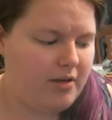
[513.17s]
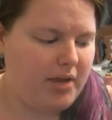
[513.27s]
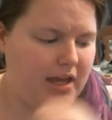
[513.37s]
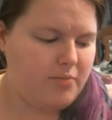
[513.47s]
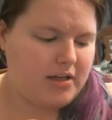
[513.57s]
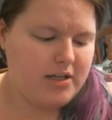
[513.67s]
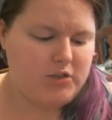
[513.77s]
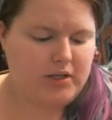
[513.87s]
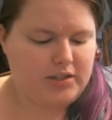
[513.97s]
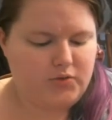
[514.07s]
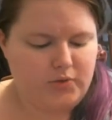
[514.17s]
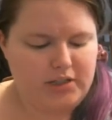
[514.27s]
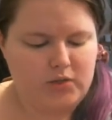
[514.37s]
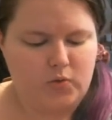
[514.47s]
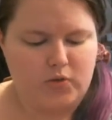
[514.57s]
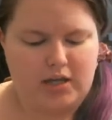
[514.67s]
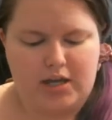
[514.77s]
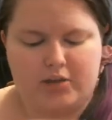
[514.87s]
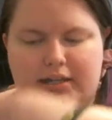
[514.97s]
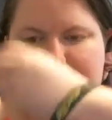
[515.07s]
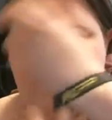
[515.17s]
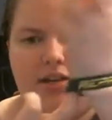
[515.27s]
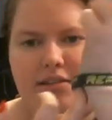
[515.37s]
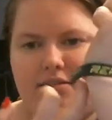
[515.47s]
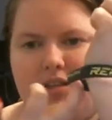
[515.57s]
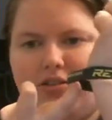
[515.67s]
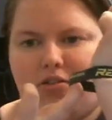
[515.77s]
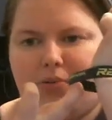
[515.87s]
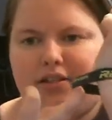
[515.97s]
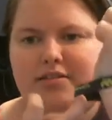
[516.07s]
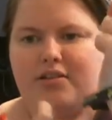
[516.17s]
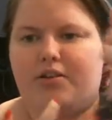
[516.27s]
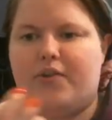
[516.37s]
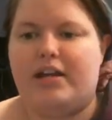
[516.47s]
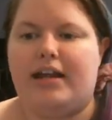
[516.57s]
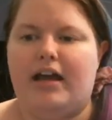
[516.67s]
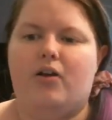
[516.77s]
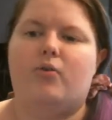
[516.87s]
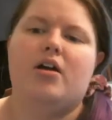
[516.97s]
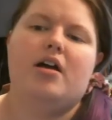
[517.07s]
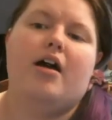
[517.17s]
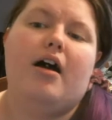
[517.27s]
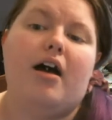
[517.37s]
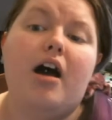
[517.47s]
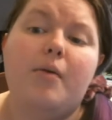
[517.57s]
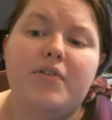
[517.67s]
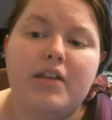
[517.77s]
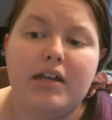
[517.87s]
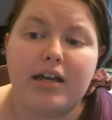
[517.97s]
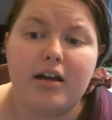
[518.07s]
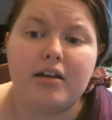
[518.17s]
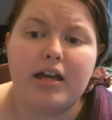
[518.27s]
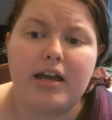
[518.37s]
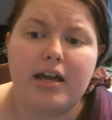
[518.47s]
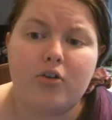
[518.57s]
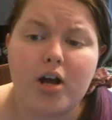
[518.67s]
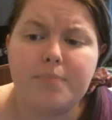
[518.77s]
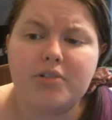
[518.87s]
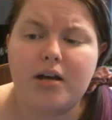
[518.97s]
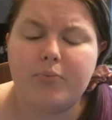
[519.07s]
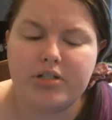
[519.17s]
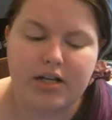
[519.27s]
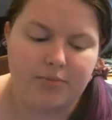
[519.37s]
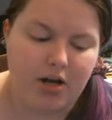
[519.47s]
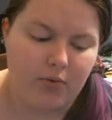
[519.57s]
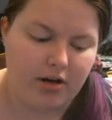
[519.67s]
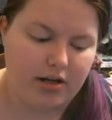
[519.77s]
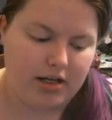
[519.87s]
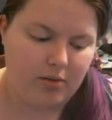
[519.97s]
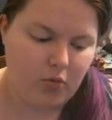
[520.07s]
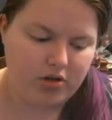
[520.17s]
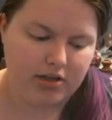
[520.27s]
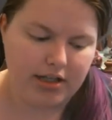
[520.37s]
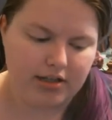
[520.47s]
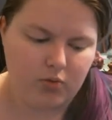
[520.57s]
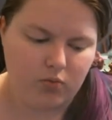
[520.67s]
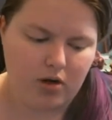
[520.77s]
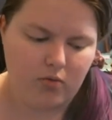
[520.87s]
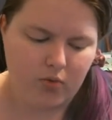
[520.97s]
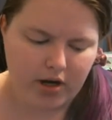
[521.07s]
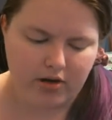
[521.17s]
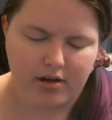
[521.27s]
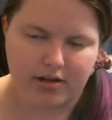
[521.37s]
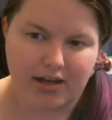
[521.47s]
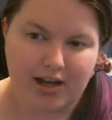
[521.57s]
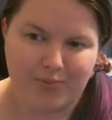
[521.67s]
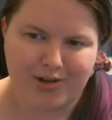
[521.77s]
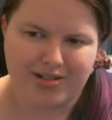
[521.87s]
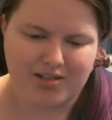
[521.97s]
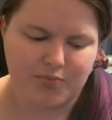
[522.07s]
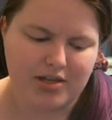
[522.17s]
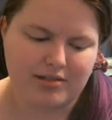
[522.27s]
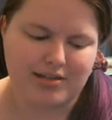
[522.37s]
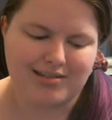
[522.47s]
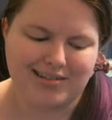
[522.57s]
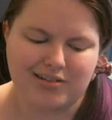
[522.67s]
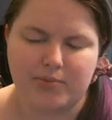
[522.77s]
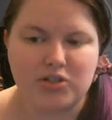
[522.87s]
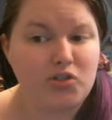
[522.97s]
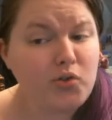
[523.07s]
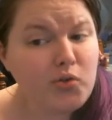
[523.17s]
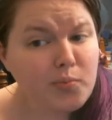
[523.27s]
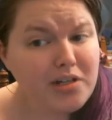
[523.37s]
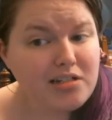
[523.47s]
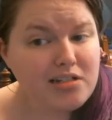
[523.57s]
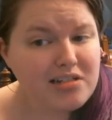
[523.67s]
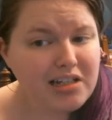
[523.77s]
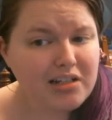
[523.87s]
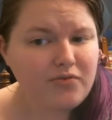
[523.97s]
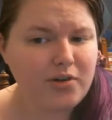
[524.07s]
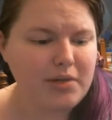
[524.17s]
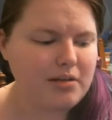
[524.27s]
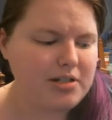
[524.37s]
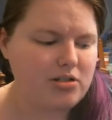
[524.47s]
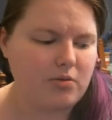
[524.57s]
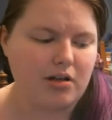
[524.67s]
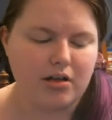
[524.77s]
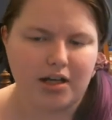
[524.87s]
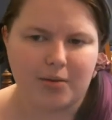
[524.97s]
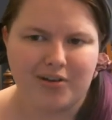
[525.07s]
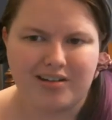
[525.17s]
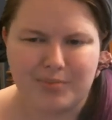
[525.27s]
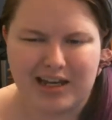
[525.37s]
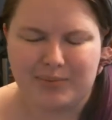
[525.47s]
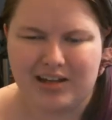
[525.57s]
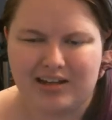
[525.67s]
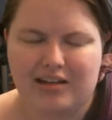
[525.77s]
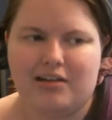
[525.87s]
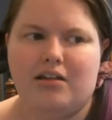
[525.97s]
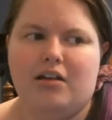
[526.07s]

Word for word: And because you get this really cool gear. Like, I've got this neat little bracelet on right now, and then I got a crop top, which I'm not wearing, and I more than likely won't wear on camera just because that's a little bit too much skin for me to be shown on camera, in my opinion.